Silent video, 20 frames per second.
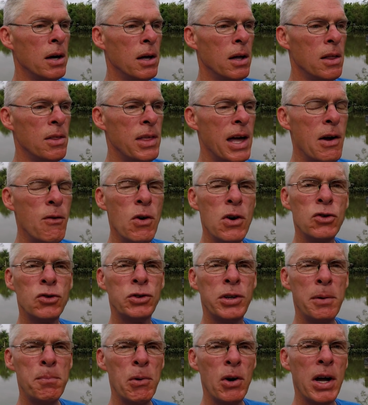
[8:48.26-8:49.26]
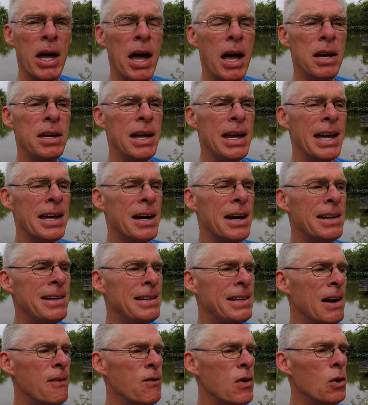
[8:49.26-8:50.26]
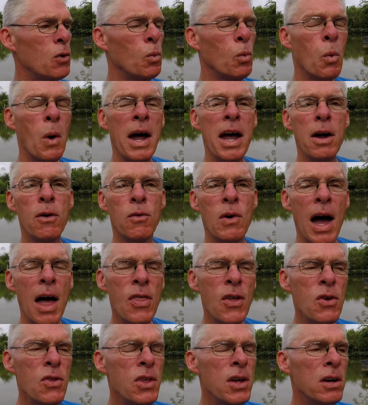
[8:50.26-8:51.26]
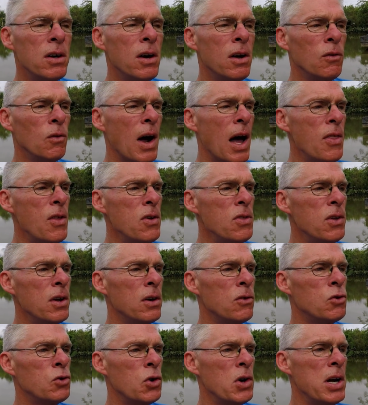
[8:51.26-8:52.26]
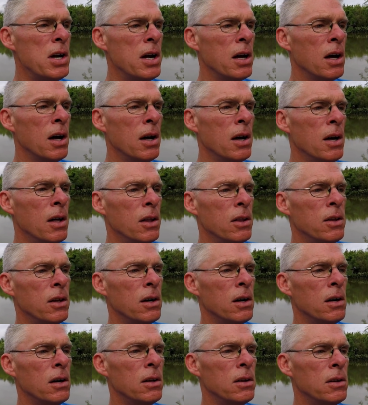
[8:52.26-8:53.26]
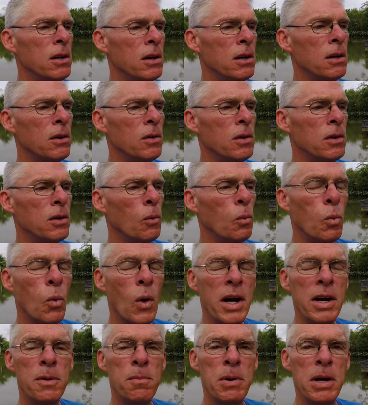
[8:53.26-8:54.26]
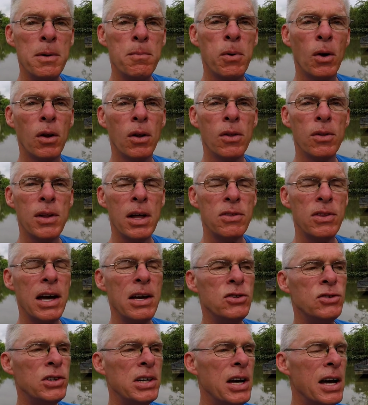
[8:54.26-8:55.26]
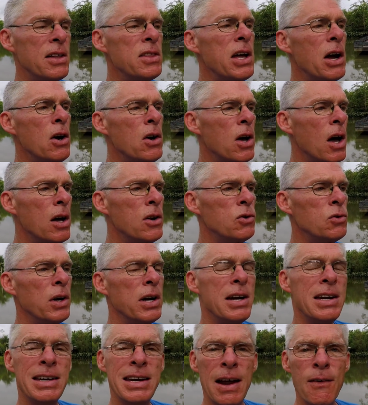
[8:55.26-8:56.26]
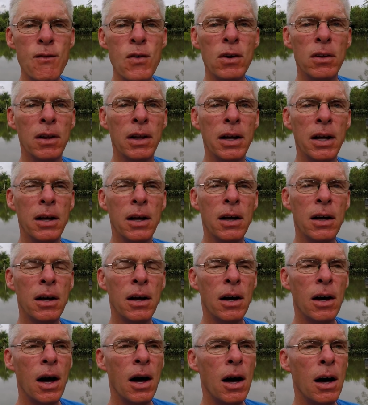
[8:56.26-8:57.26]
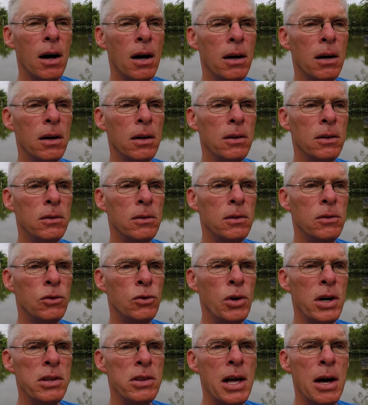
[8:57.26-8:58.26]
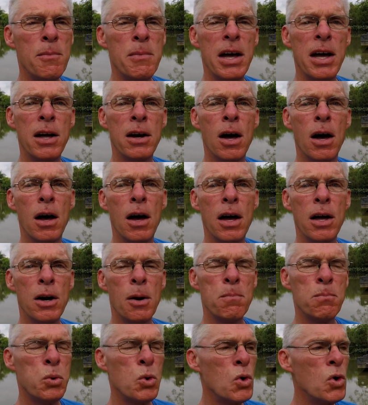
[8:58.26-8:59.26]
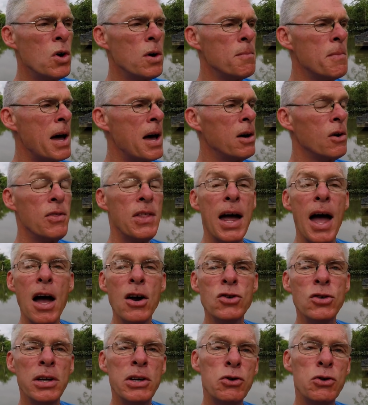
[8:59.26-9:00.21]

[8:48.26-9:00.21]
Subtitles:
they reciprocate in a different way, rather than treating the white people that they see in their country differently. Treat them in a poorer manner. They actually